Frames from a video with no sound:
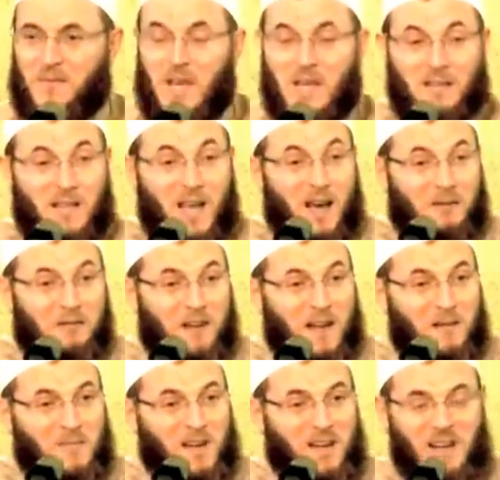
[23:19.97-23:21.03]
The entire
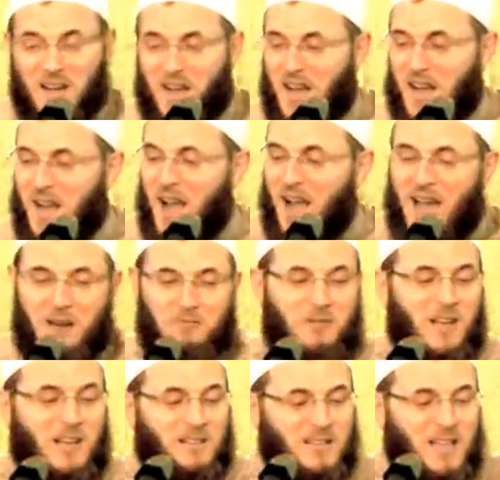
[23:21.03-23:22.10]
family. And
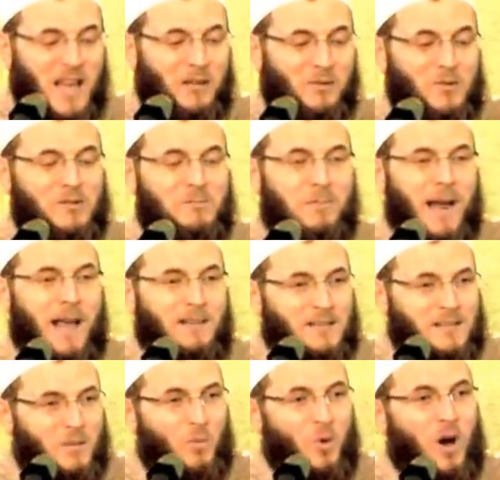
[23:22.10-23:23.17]
when I say to splash
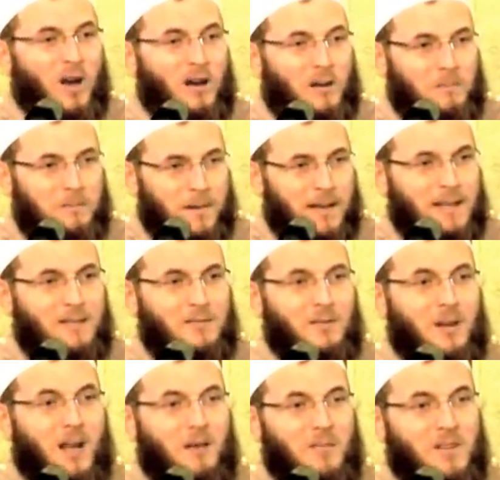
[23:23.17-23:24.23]
some water, please
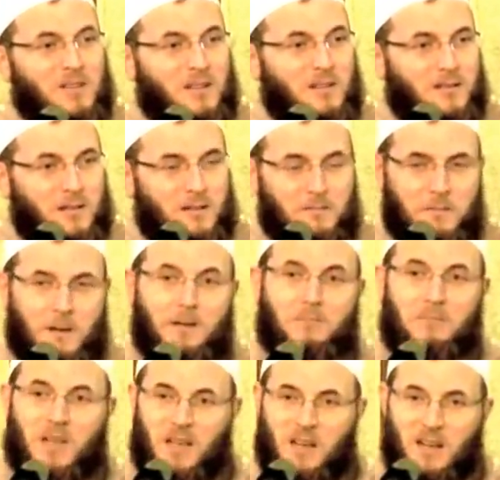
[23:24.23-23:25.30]
do not
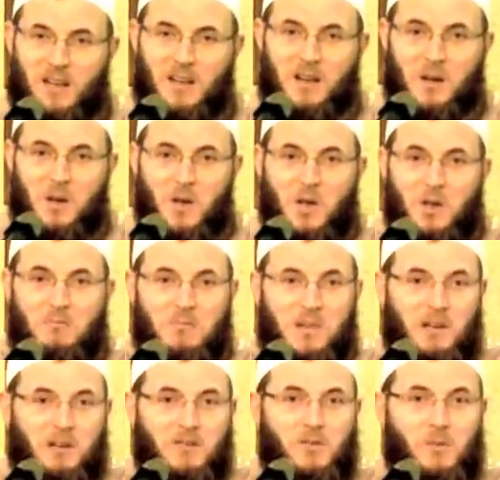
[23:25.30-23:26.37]
misinterpret me.
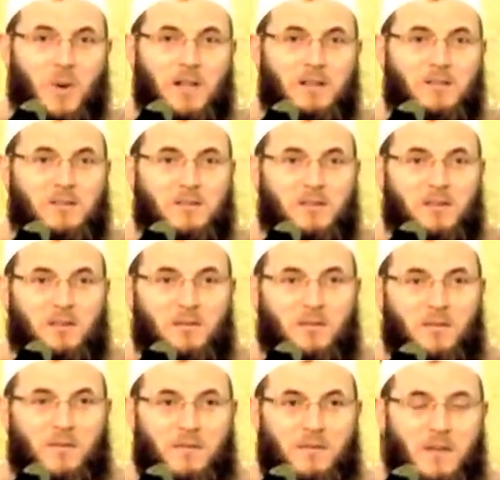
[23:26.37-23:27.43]
Because once
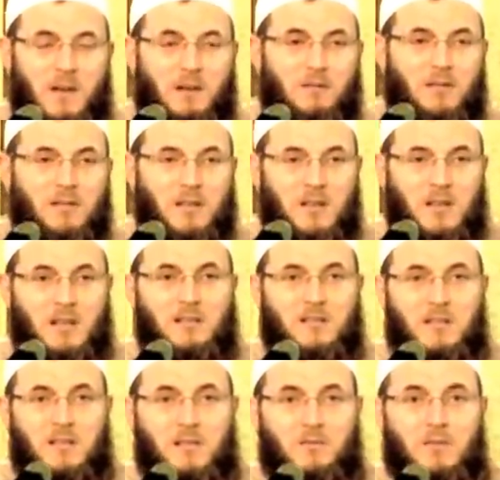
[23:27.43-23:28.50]
there was an
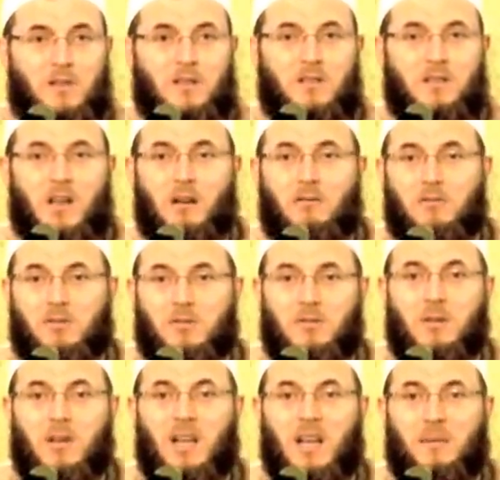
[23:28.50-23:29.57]
incident where the Sheikh was
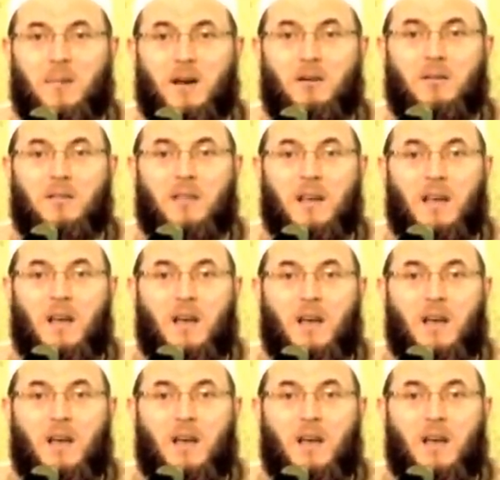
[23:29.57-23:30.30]
talking about